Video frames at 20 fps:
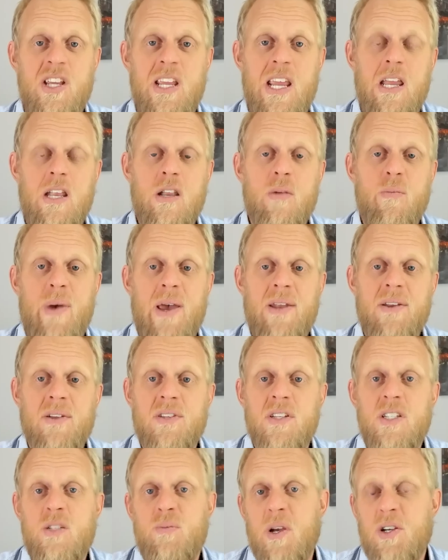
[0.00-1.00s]

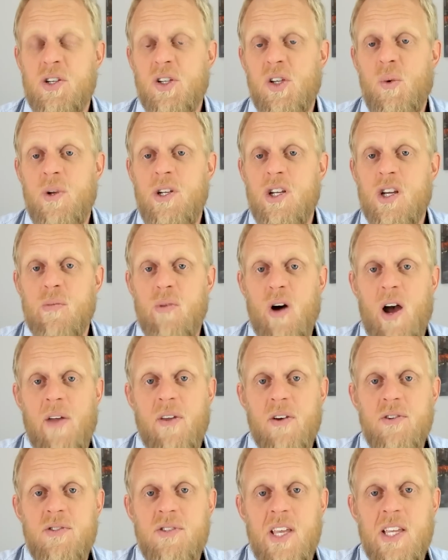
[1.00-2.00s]
independence, especially when you combine
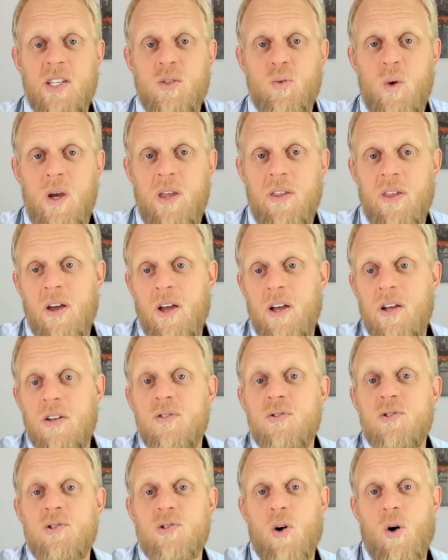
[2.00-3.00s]
those things with
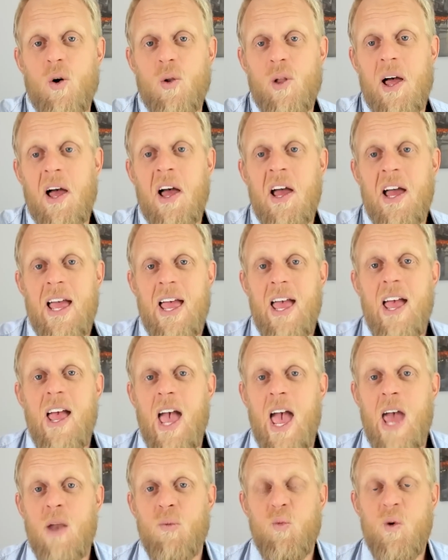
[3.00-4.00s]
solar
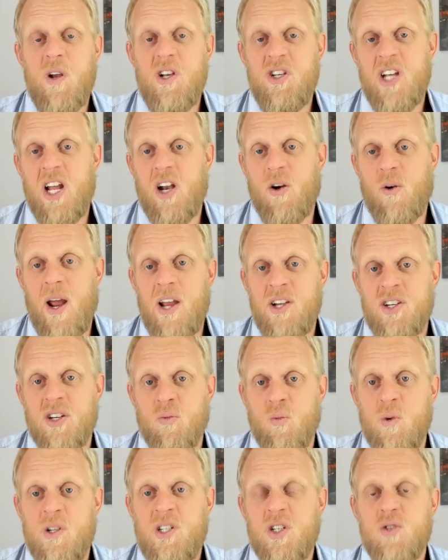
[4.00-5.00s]
and wind
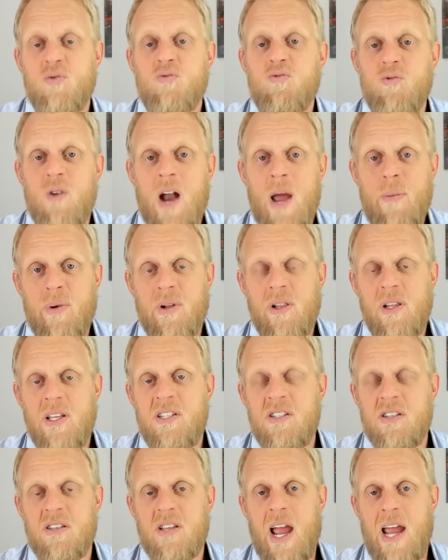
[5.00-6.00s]
generation, which is rapidly
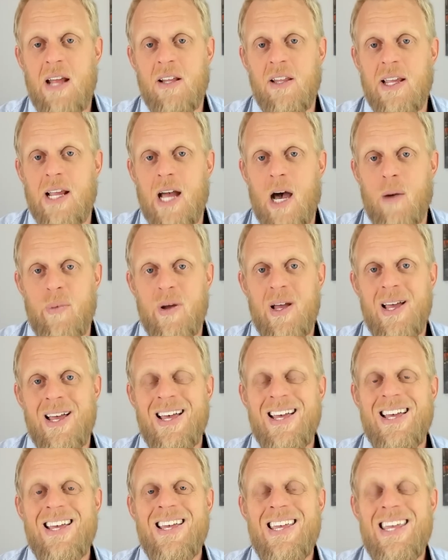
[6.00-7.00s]
scaling up
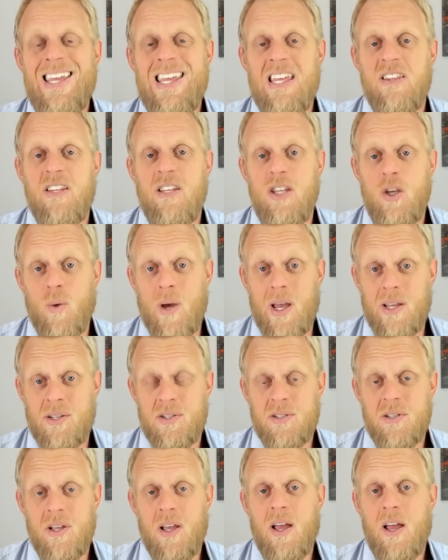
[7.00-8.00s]
in the
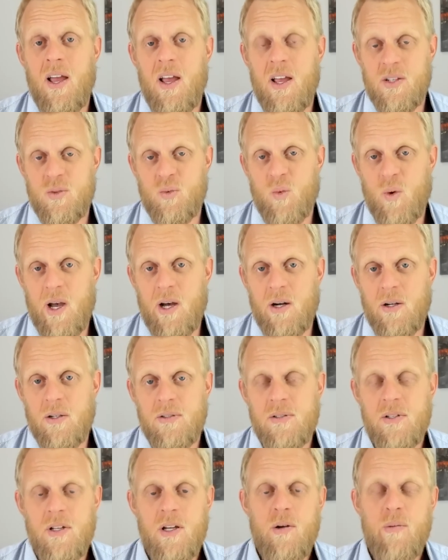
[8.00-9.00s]
US as well.
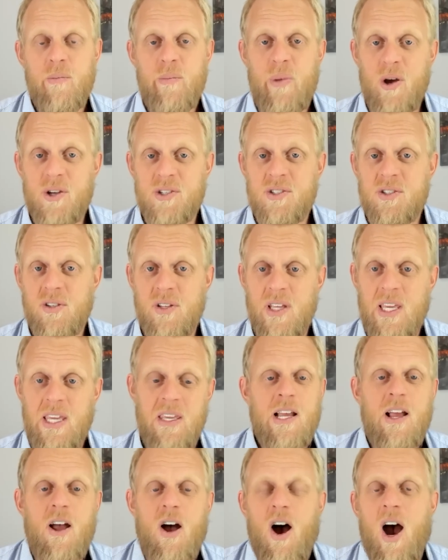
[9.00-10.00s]
Personally,
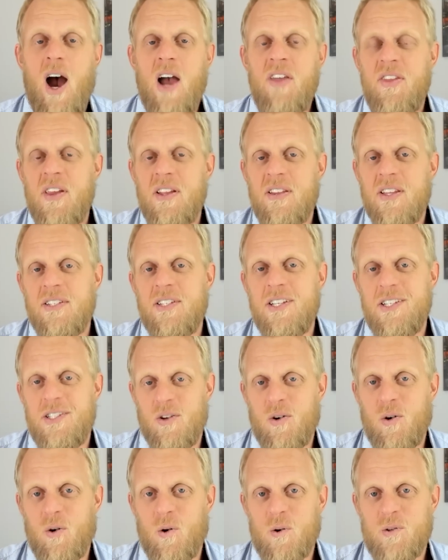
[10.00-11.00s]
I think this is
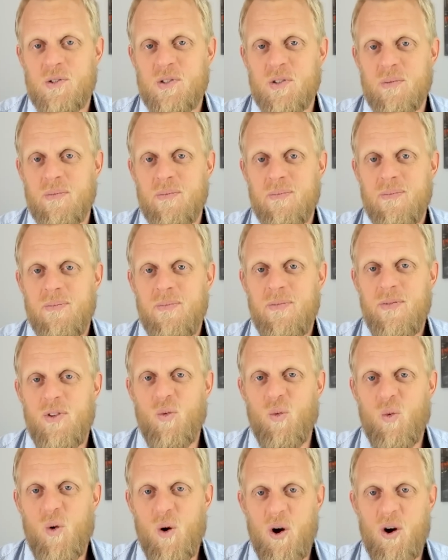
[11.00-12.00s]
awesome.
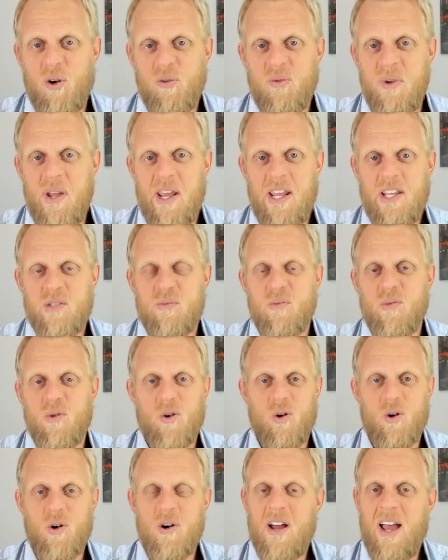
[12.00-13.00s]
The world needs
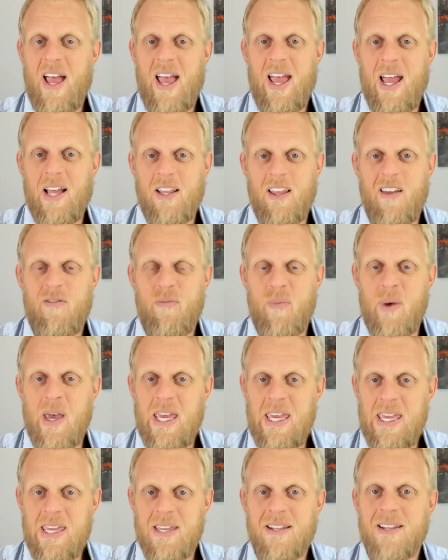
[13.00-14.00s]
more
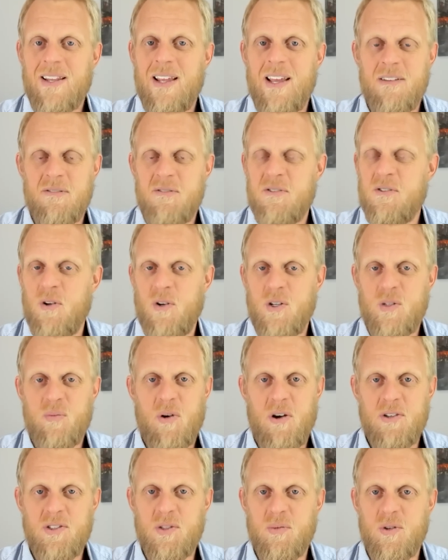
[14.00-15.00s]
LFP as soon as
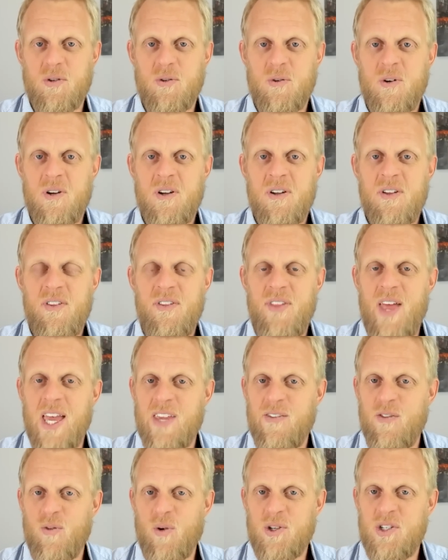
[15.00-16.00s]
possible.
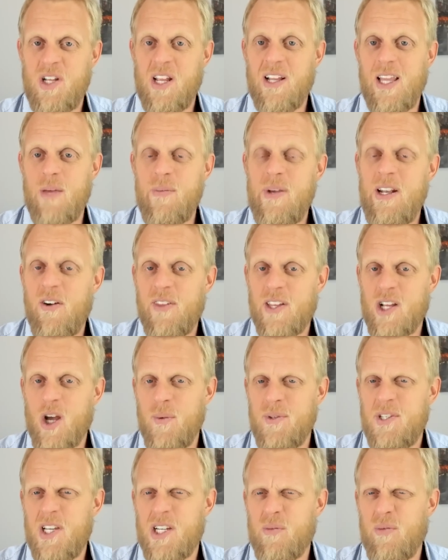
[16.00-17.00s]
Thank you for watching and let me know in the
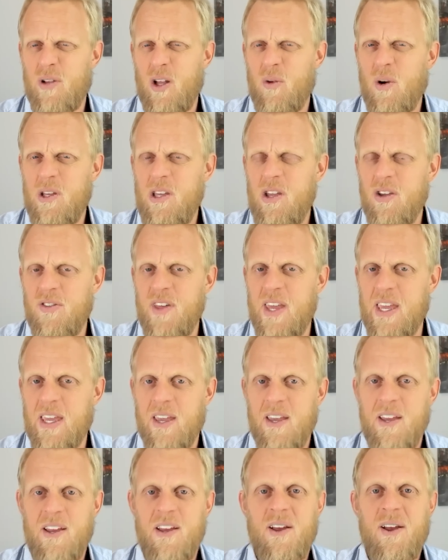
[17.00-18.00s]
comment section below what you think.
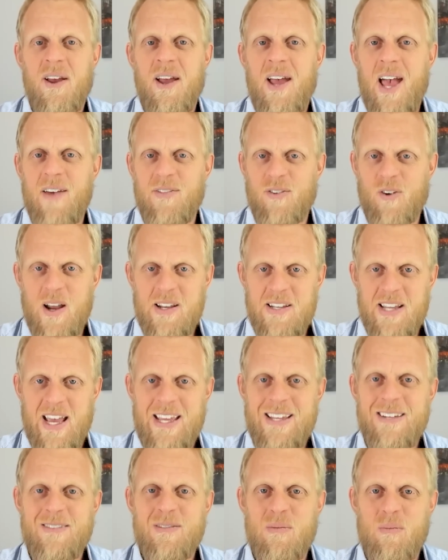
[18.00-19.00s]
Have a great
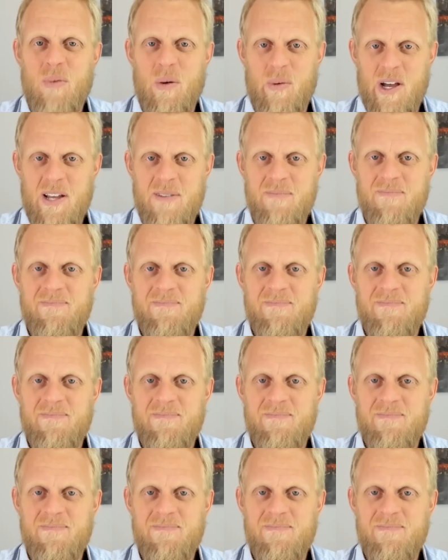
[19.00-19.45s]
day. Bye bye.